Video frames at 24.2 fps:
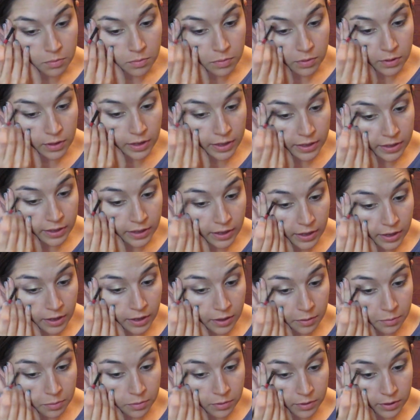blend it
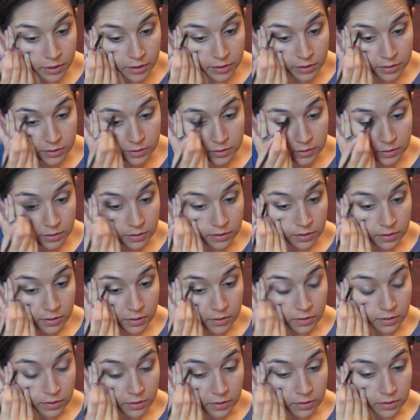upwards
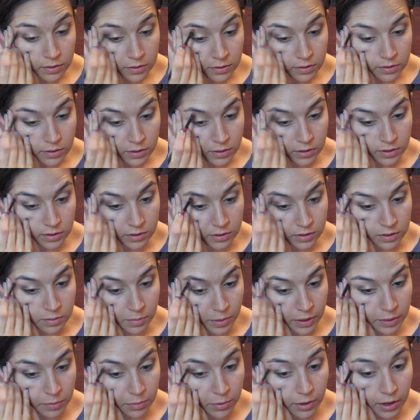into
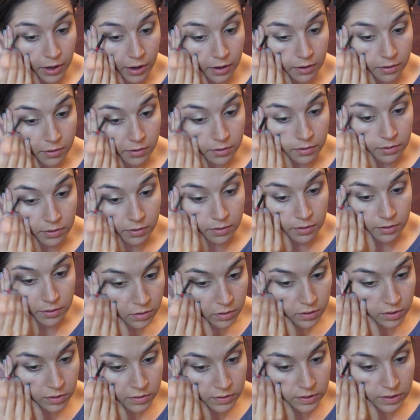my brow,
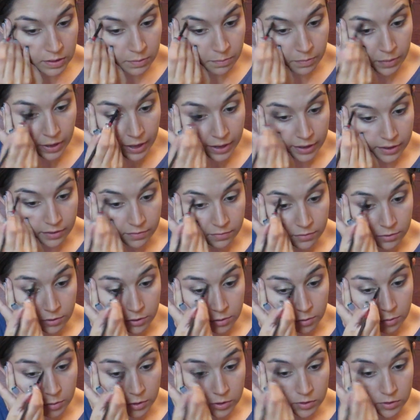using back and
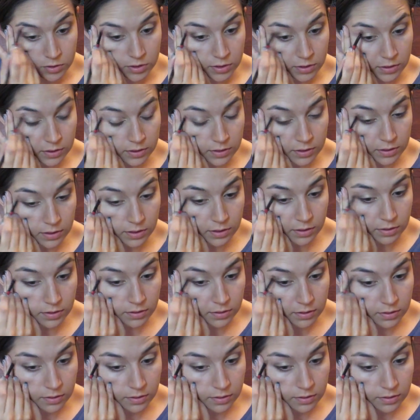forth motions still.